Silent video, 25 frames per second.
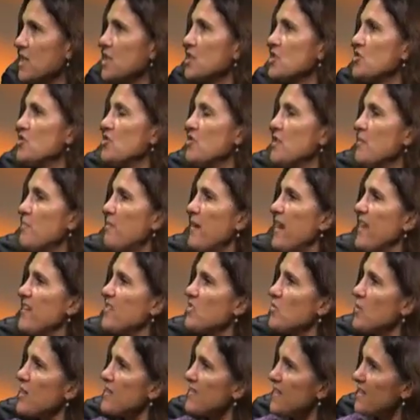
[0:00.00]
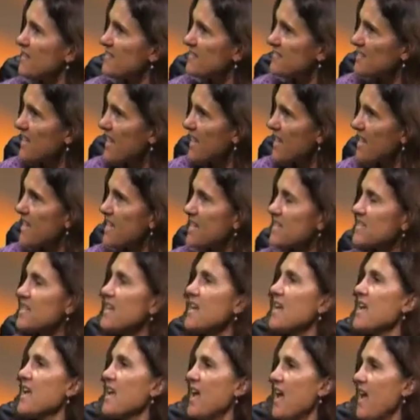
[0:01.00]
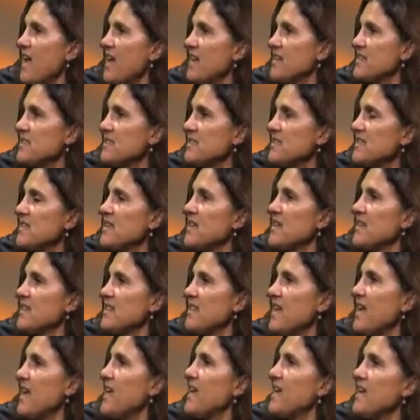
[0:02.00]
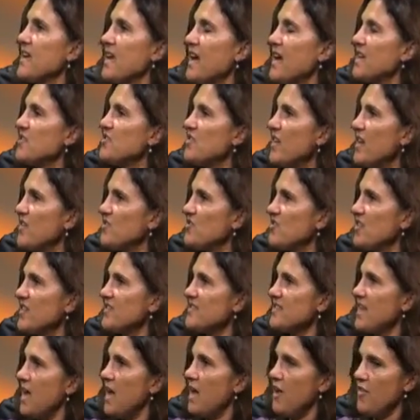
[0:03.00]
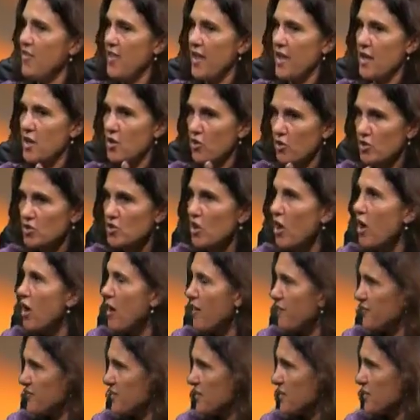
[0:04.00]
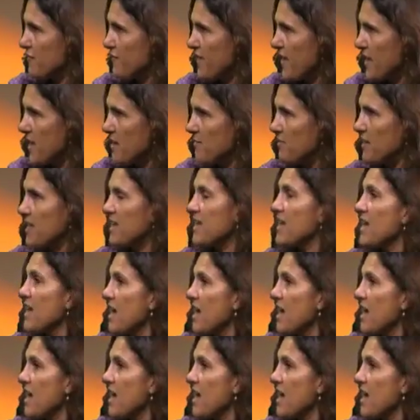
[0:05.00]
to the place where they stayed, and they just how they looked after the family,